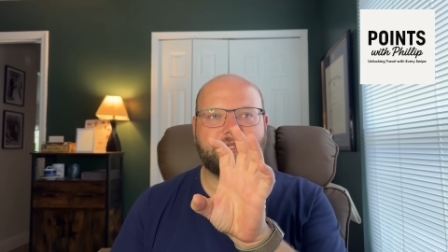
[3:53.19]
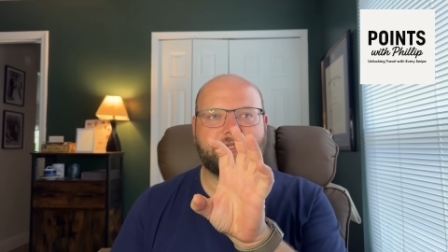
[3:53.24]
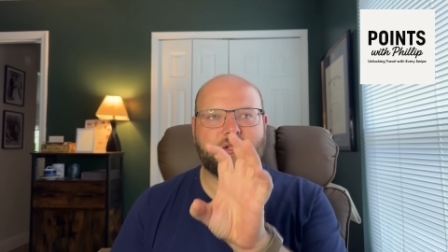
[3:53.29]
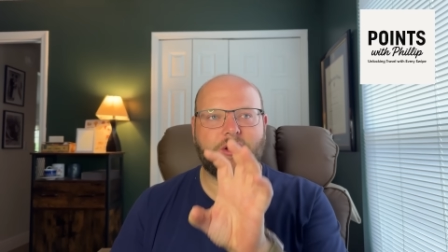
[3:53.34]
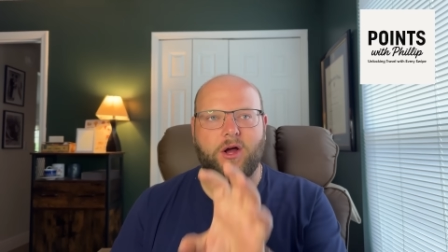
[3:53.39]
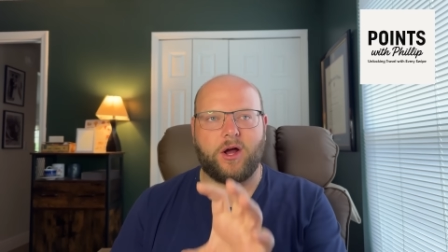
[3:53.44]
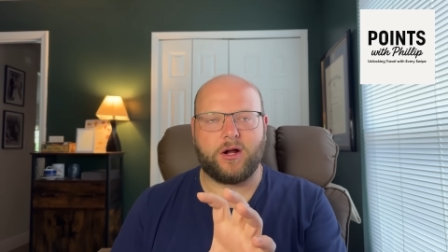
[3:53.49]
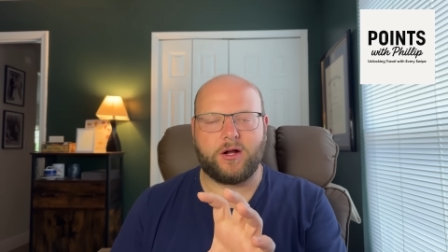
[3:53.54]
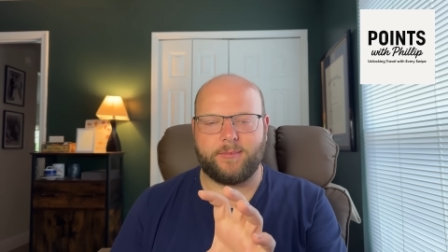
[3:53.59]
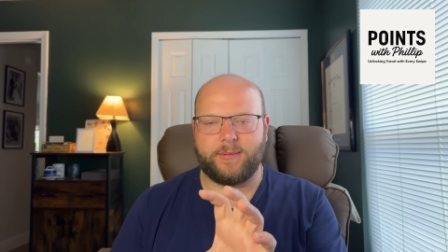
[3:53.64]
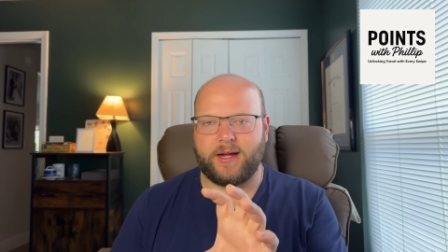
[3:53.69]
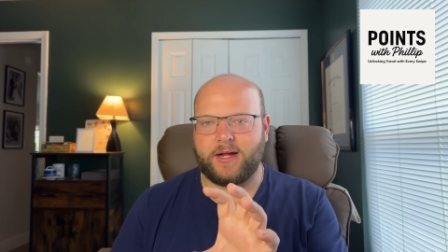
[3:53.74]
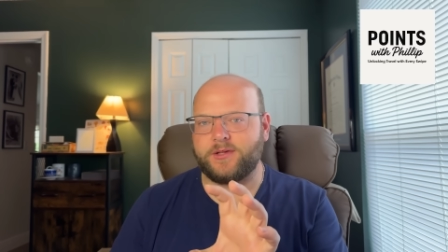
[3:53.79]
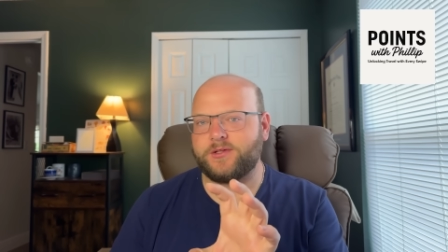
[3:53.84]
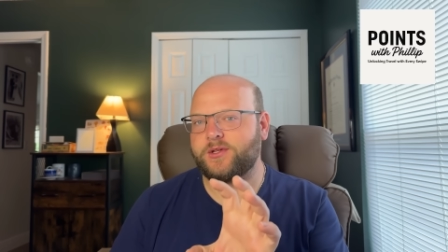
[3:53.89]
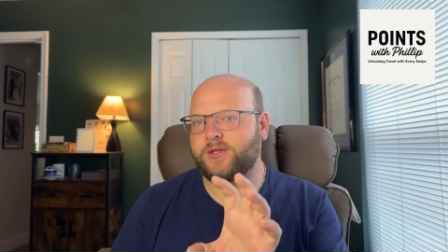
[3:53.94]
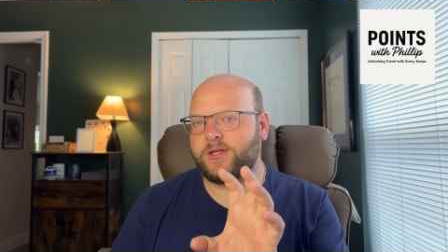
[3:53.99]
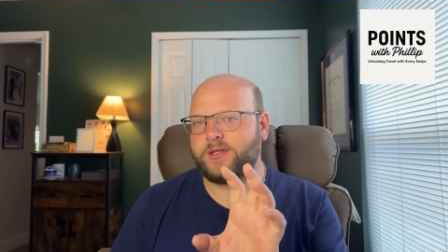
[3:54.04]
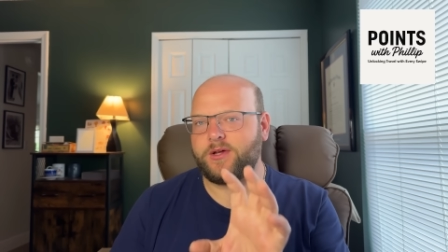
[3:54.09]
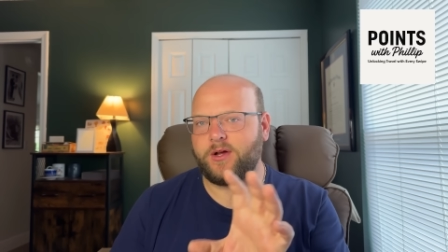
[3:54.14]
talk about.
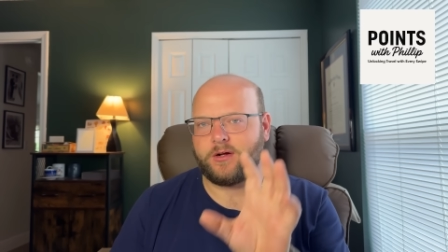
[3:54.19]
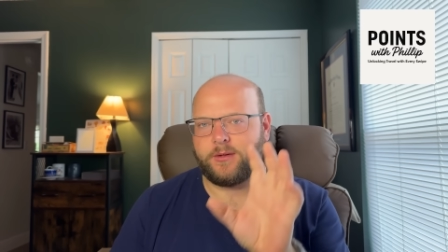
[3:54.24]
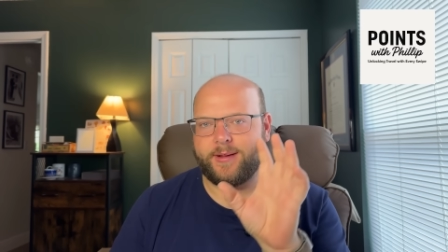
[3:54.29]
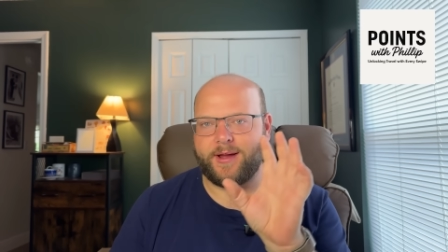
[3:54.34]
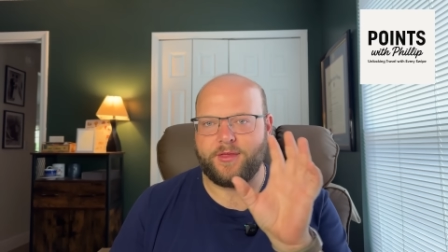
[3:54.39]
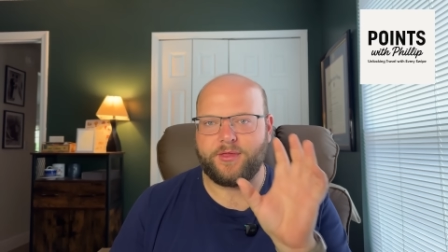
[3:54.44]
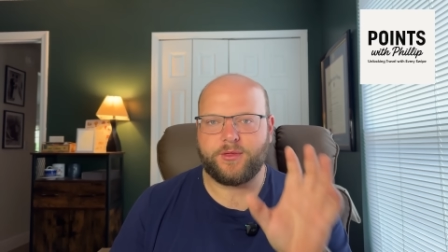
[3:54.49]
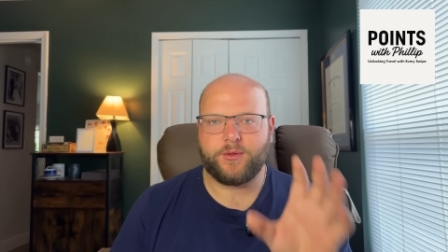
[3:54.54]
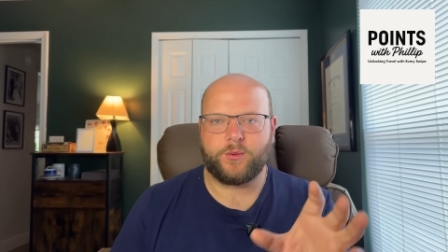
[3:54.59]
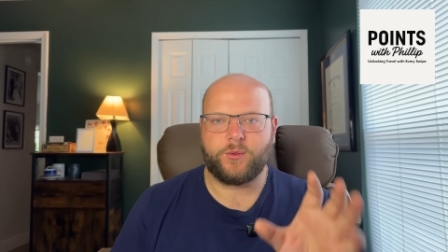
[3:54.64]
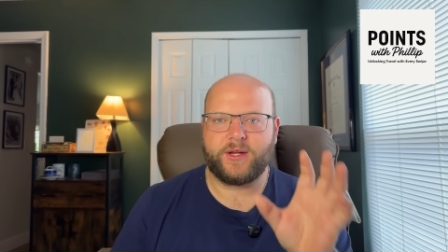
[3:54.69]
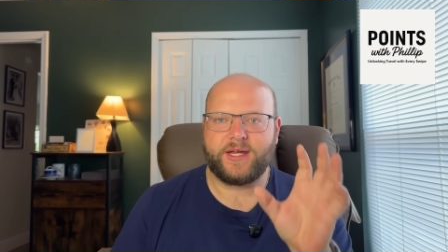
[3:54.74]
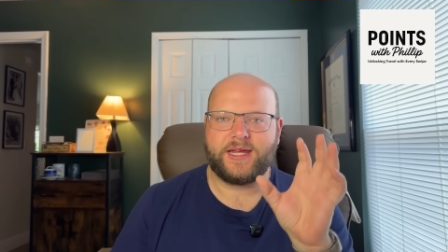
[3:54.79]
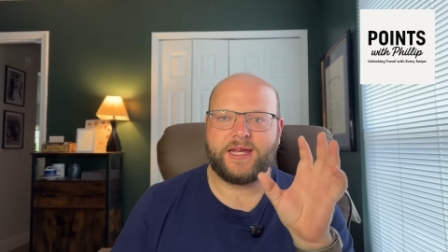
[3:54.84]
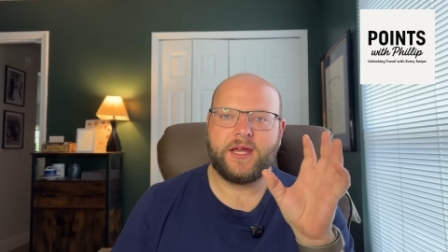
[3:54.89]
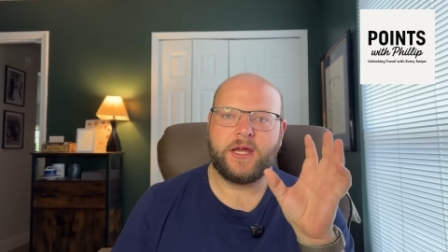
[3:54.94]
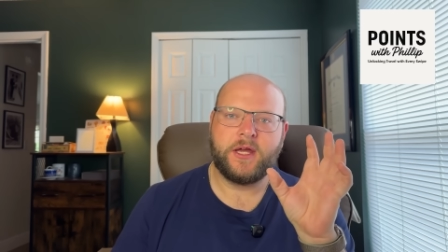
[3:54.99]
So they talk about three